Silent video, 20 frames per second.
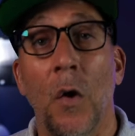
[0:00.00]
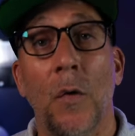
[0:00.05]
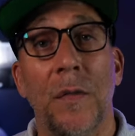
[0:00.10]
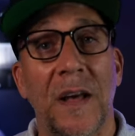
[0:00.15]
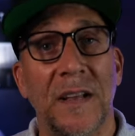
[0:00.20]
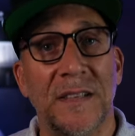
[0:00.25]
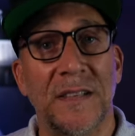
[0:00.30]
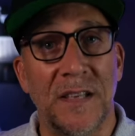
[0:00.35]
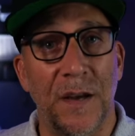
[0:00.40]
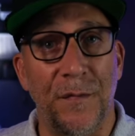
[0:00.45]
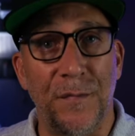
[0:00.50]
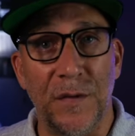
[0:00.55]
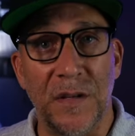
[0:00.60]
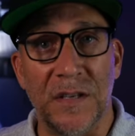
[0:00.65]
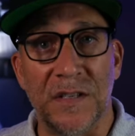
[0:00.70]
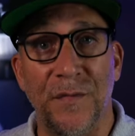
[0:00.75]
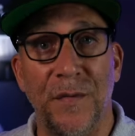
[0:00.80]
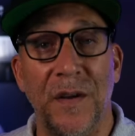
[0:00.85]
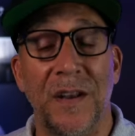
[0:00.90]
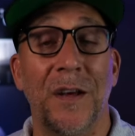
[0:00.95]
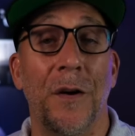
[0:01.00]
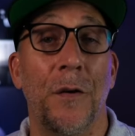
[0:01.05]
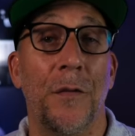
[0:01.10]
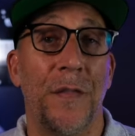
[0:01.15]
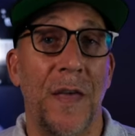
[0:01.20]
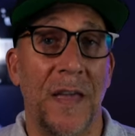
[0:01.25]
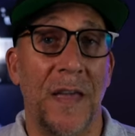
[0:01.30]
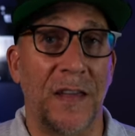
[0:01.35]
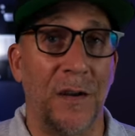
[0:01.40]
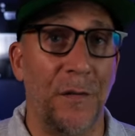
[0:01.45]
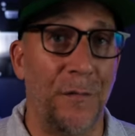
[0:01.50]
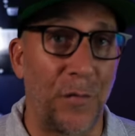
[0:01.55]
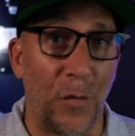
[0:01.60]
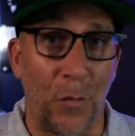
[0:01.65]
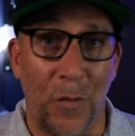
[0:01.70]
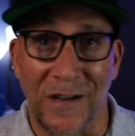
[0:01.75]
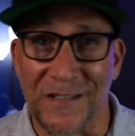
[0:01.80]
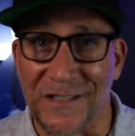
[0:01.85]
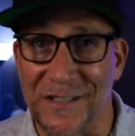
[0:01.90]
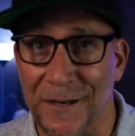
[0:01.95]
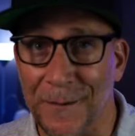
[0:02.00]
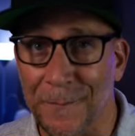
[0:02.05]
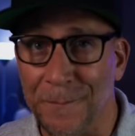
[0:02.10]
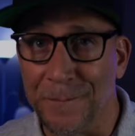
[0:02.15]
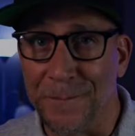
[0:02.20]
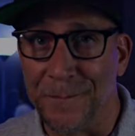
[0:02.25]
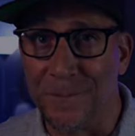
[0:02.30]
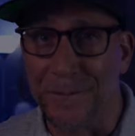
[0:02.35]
That's it for this video. Thank you for watching.